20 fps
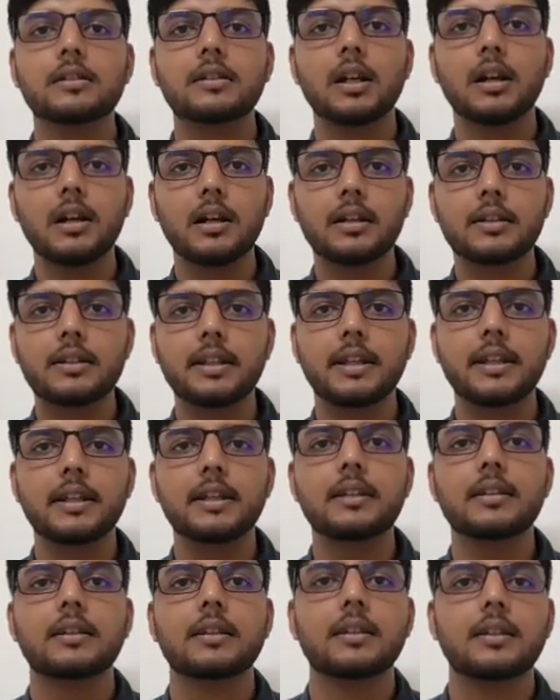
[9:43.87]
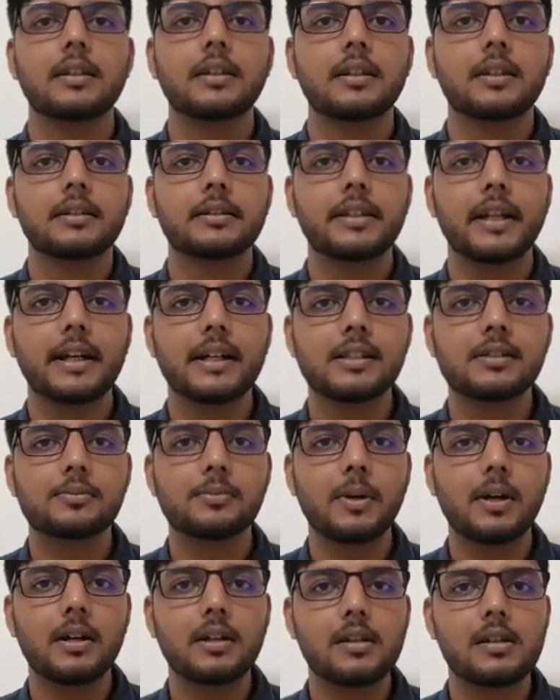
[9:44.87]
Third thing, that is
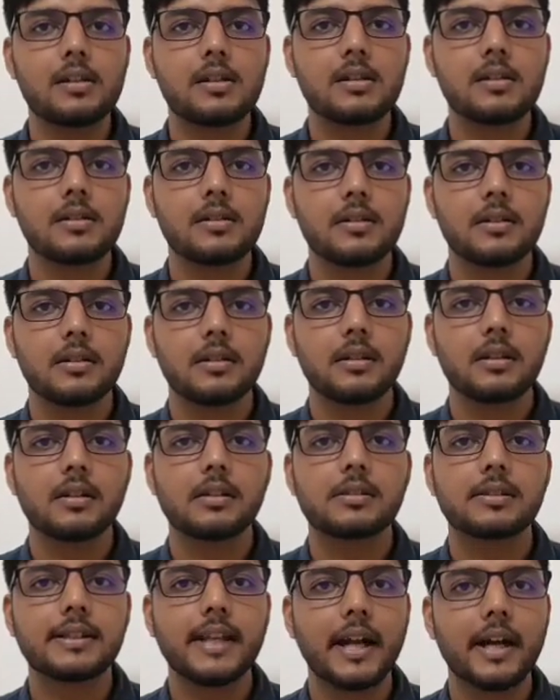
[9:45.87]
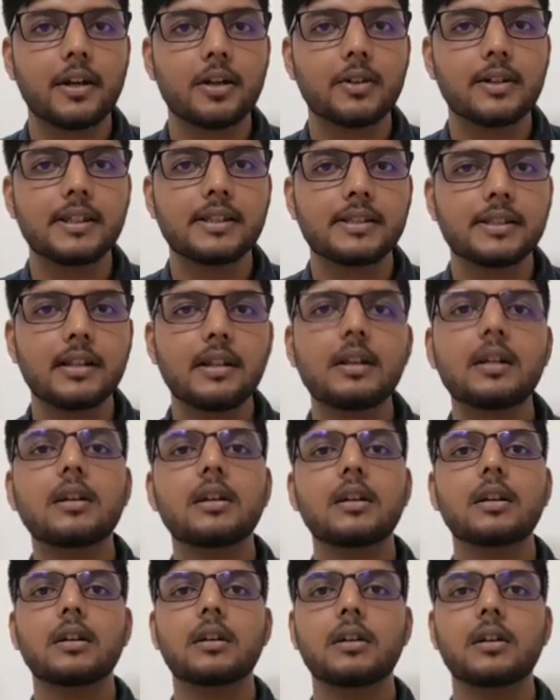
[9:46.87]
what? Shadow is a
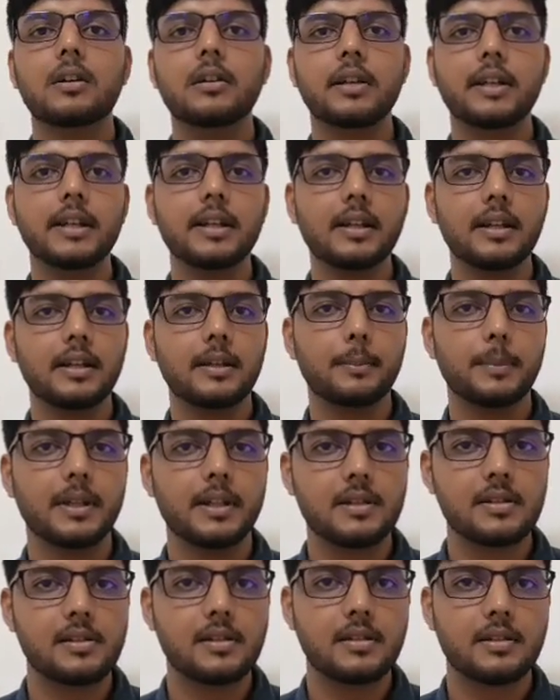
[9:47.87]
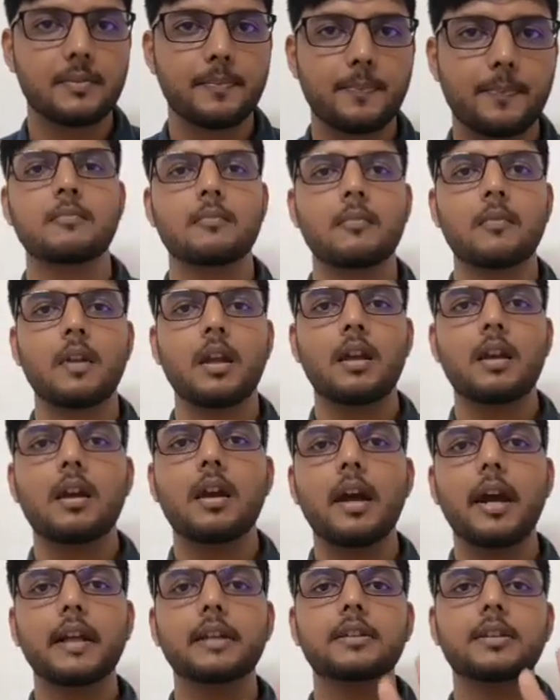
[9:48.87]
real image.
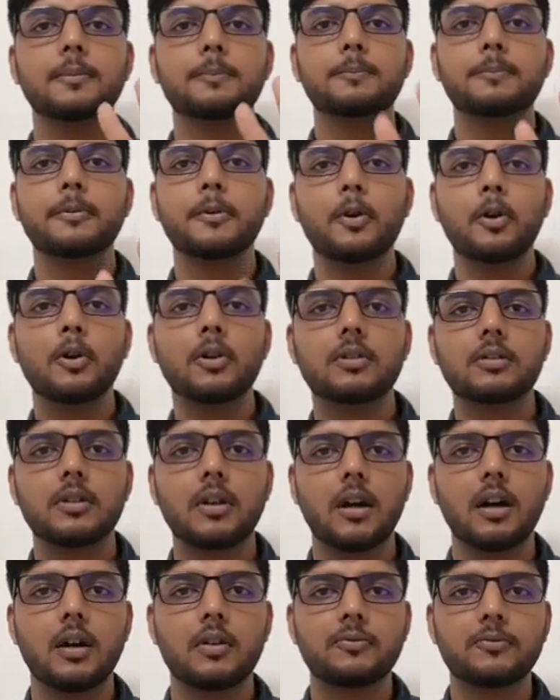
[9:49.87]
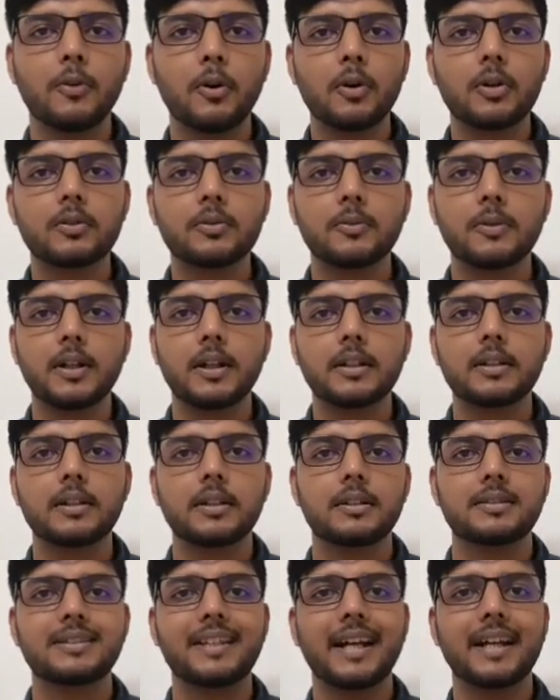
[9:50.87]
And the fourth one,
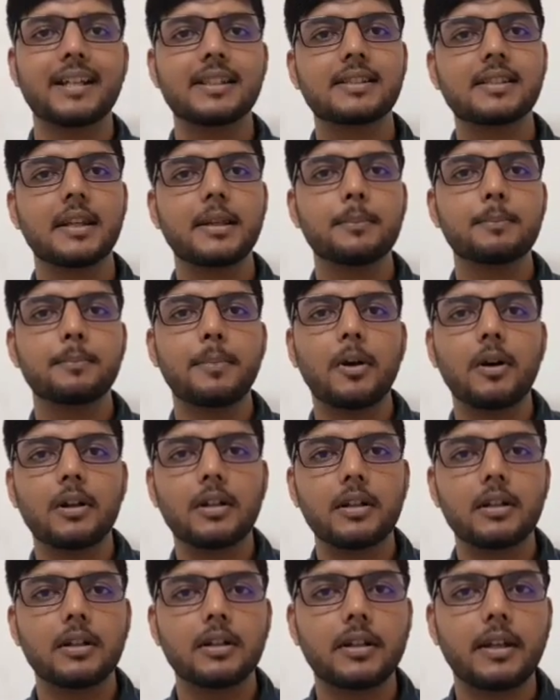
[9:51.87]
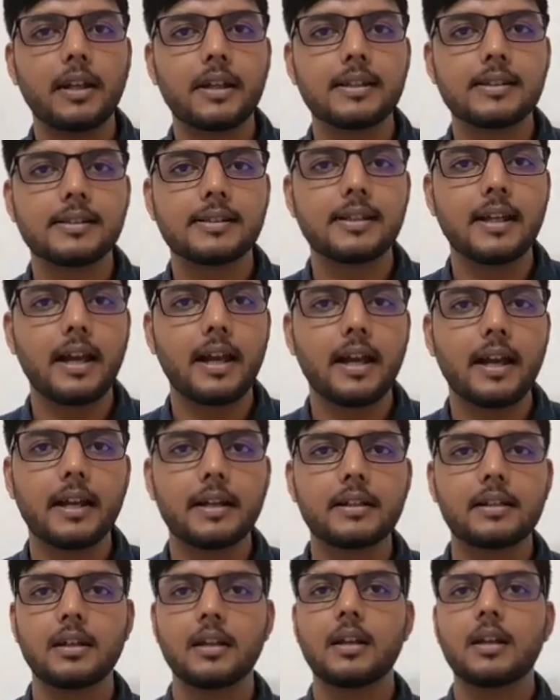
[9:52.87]
that is the important, is
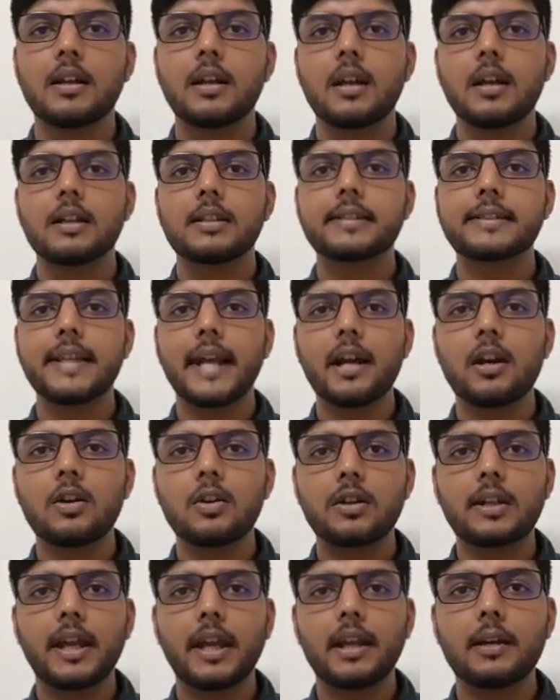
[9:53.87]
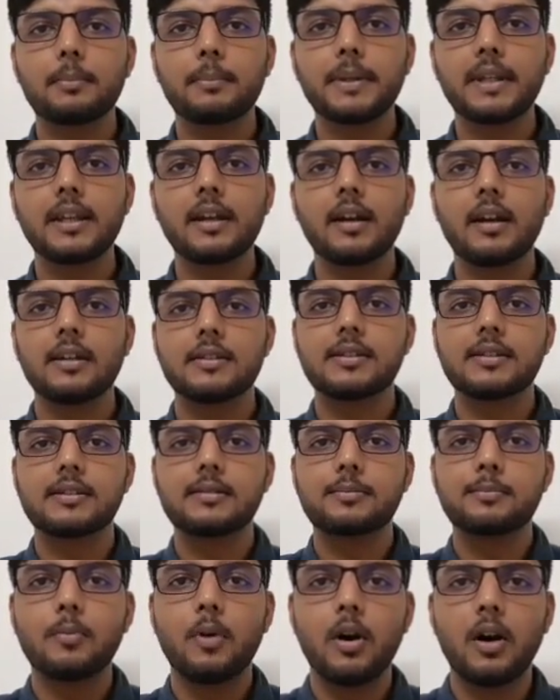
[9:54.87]
that shadow can be a
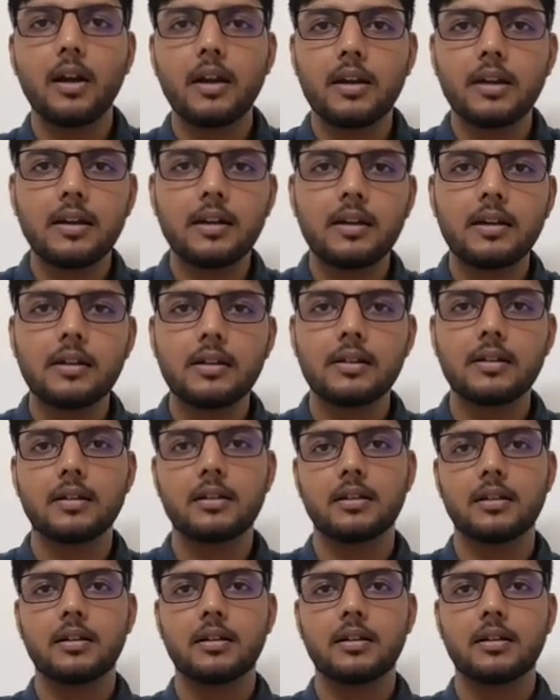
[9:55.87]
smaller,